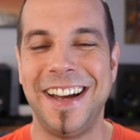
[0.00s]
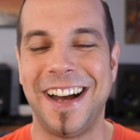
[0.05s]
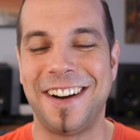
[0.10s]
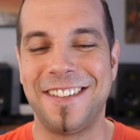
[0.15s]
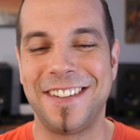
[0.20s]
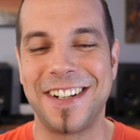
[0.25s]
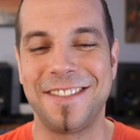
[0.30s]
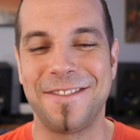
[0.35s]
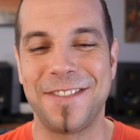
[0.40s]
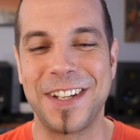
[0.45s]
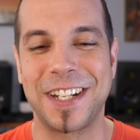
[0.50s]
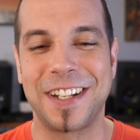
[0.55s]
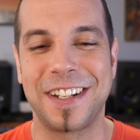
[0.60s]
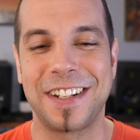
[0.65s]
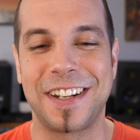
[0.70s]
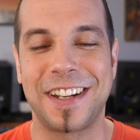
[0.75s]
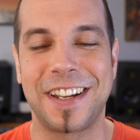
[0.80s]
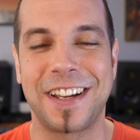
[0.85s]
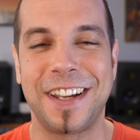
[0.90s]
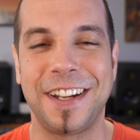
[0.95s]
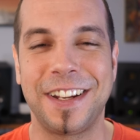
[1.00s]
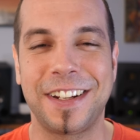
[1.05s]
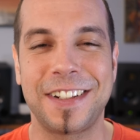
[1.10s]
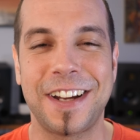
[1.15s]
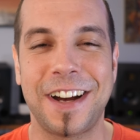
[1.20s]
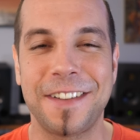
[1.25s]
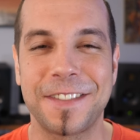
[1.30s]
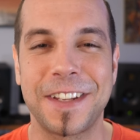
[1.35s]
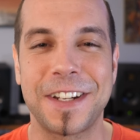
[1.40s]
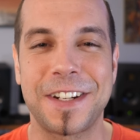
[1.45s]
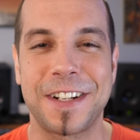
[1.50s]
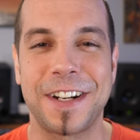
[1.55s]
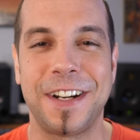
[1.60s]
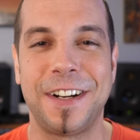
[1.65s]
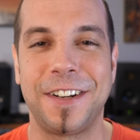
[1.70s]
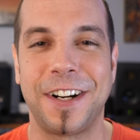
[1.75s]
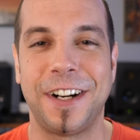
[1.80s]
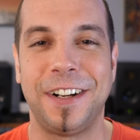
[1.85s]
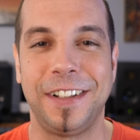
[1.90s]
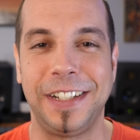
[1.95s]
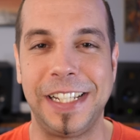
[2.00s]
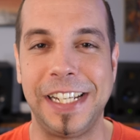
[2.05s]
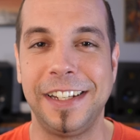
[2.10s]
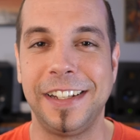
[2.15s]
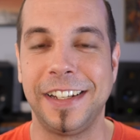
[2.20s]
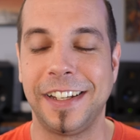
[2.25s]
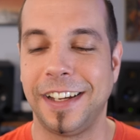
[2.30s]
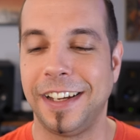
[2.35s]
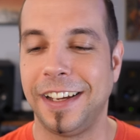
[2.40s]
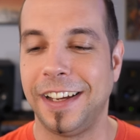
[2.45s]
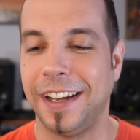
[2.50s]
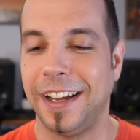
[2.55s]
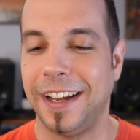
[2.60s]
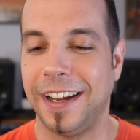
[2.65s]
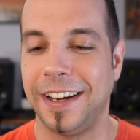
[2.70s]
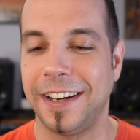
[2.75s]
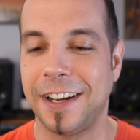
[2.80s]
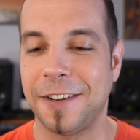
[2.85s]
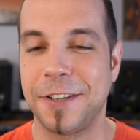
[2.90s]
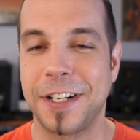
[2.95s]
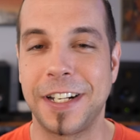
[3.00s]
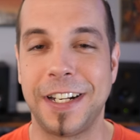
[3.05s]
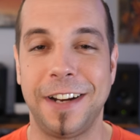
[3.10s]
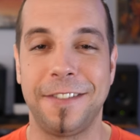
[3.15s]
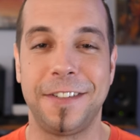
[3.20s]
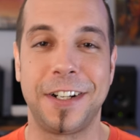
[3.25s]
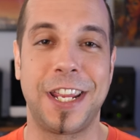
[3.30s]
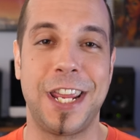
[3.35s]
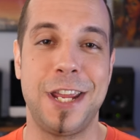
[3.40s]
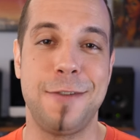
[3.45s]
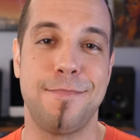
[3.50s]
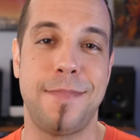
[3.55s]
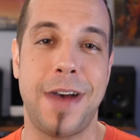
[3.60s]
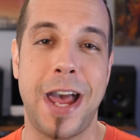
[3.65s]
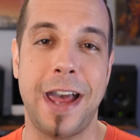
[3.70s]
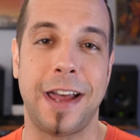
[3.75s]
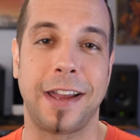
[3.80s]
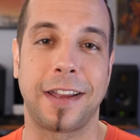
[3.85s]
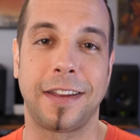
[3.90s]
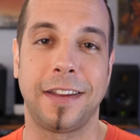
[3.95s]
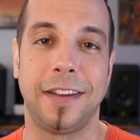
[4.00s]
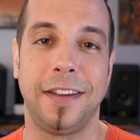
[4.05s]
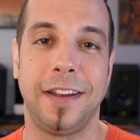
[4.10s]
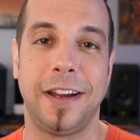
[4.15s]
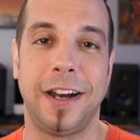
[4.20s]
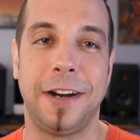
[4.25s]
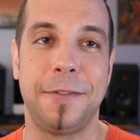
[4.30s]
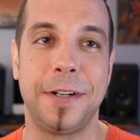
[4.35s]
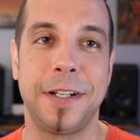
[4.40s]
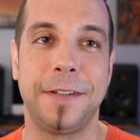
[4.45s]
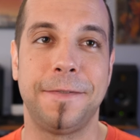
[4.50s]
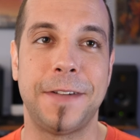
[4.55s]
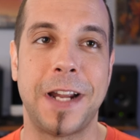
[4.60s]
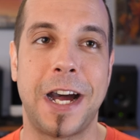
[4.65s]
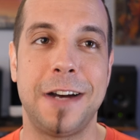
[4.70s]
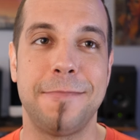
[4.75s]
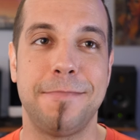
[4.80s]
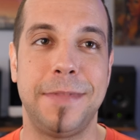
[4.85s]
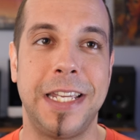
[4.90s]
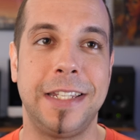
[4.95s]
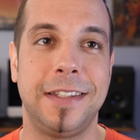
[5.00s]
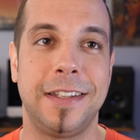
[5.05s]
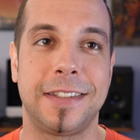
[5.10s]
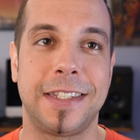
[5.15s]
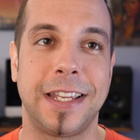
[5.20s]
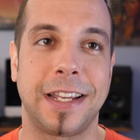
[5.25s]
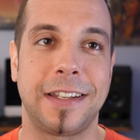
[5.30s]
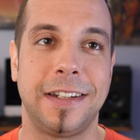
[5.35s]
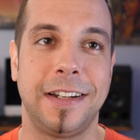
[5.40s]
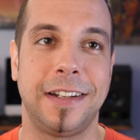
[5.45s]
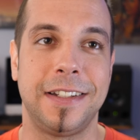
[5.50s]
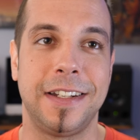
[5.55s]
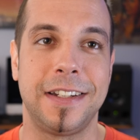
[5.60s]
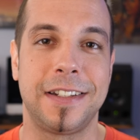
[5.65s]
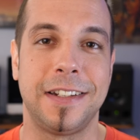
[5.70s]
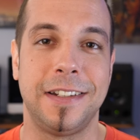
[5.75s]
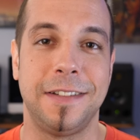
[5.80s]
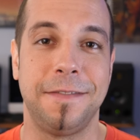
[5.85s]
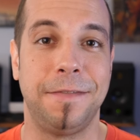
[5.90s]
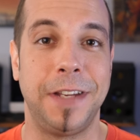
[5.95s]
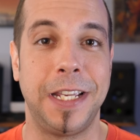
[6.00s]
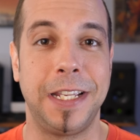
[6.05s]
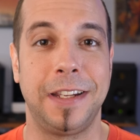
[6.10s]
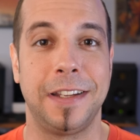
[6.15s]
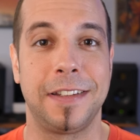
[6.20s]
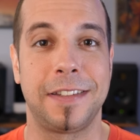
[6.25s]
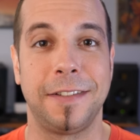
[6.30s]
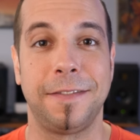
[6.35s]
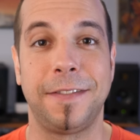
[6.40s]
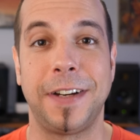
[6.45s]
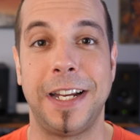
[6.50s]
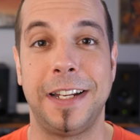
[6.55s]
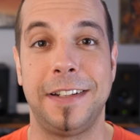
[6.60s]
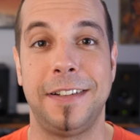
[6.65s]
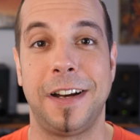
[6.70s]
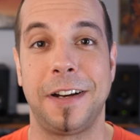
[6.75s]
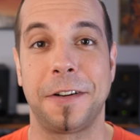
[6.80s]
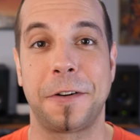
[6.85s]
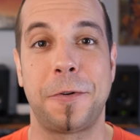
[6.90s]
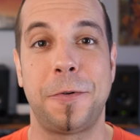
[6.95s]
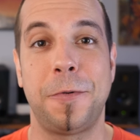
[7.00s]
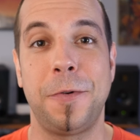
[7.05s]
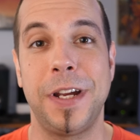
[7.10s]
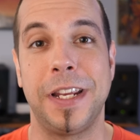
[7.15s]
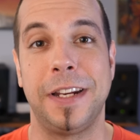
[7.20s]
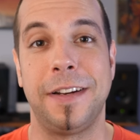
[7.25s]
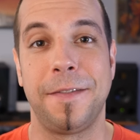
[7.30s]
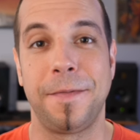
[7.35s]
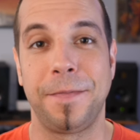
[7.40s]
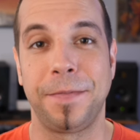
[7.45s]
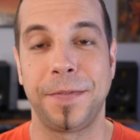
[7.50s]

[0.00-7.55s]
I would have been kicked off the show early and I would have never came back. I would have not made the second audition in Vegas if I had not quit.